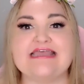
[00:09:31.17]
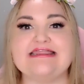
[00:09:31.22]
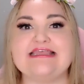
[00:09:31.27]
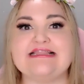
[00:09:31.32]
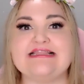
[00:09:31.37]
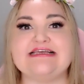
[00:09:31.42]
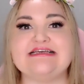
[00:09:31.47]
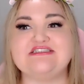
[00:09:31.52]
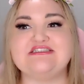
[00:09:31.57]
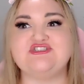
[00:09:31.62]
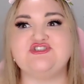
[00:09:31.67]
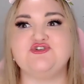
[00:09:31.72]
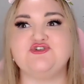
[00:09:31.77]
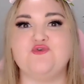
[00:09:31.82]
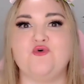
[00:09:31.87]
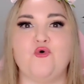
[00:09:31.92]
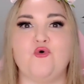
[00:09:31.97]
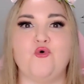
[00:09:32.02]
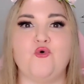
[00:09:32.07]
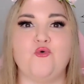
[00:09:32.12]
The links
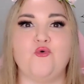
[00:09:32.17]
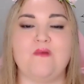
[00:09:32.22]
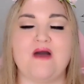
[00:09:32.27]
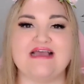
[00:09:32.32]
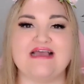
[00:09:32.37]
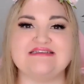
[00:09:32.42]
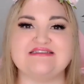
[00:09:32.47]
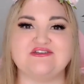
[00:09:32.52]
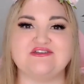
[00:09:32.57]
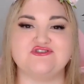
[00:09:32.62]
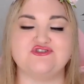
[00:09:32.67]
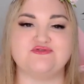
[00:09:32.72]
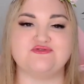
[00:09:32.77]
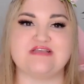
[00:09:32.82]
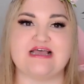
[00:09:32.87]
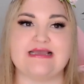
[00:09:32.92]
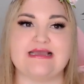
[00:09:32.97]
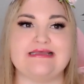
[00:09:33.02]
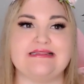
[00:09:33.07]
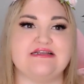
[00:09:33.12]
to all my socials
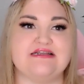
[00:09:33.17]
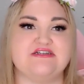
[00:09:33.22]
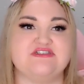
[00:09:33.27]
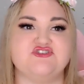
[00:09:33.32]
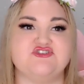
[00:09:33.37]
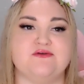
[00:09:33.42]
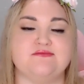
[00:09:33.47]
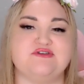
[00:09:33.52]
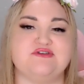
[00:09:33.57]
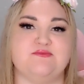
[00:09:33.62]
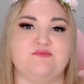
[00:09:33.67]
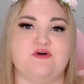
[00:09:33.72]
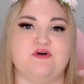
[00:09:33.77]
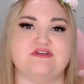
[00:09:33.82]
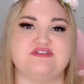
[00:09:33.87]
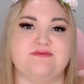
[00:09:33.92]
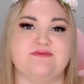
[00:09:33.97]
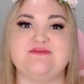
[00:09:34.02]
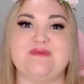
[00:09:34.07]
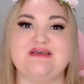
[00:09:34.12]
are in the description
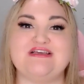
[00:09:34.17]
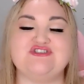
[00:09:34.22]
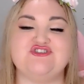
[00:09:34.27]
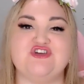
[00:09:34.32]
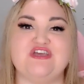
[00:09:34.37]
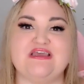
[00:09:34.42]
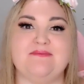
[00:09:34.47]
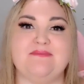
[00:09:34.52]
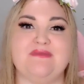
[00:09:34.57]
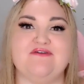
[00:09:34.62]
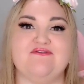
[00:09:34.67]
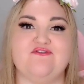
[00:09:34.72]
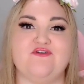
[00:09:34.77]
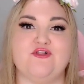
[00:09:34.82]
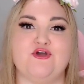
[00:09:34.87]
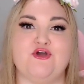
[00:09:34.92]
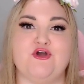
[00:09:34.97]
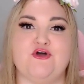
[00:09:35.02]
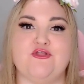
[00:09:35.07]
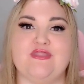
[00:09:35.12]
box. So make sure you give me a
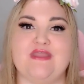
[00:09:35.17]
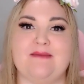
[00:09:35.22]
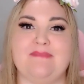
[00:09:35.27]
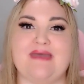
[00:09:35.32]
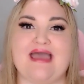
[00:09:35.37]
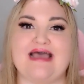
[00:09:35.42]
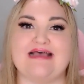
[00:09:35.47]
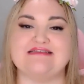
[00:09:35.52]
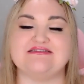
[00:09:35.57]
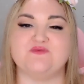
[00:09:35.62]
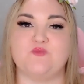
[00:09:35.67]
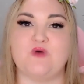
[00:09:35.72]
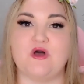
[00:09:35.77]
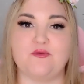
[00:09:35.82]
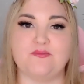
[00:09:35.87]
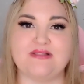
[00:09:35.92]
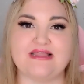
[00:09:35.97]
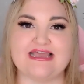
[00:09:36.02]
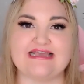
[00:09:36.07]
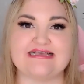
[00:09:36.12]
follow on them as
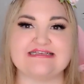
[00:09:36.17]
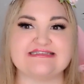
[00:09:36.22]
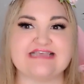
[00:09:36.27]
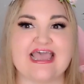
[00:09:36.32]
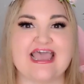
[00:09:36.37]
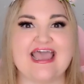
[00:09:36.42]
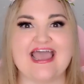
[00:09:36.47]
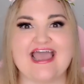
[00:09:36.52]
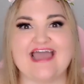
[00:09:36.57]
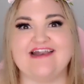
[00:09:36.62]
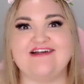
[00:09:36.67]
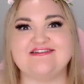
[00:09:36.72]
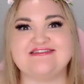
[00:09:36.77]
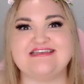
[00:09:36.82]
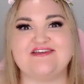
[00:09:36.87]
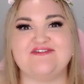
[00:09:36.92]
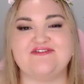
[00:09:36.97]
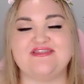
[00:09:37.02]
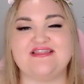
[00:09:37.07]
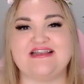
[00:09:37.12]
well, please. And I'll
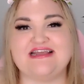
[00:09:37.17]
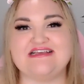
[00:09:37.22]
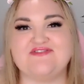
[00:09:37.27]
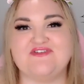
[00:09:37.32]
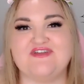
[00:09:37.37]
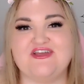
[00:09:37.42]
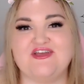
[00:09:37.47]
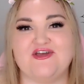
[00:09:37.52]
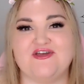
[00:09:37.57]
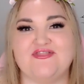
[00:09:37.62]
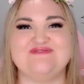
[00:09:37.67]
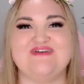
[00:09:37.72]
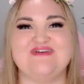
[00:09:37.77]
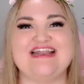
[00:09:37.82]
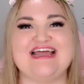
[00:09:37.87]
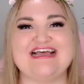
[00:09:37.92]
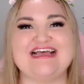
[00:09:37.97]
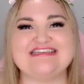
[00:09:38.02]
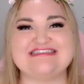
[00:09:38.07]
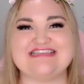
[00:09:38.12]
see you in the next video.
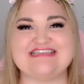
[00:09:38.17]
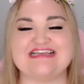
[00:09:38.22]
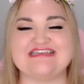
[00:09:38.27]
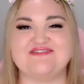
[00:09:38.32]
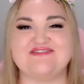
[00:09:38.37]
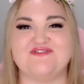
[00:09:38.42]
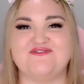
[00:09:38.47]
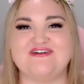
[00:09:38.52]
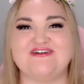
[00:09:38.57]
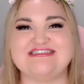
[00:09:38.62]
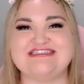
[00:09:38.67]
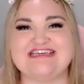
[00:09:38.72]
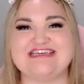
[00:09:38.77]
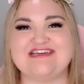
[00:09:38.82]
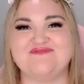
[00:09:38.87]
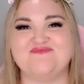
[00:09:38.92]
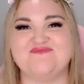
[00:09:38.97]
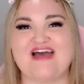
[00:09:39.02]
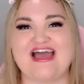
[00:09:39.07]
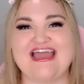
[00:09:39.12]
Sweet as, thanks for
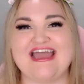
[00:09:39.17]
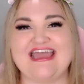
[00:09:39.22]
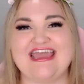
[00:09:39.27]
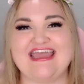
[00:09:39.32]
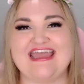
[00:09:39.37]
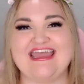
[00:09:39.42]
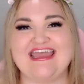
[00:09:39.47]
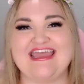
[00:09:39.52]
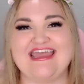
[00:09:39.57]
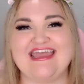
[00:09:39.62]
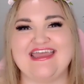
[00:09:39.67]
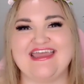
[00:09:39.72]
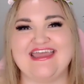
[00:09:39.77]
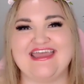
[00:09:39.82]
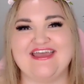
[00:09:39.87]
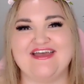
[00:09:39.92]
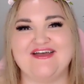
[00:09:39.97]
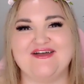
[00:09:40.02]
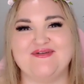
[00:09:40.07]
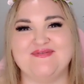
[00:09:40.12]
watching.
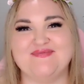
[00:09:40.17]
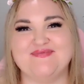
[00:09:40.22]
Bye.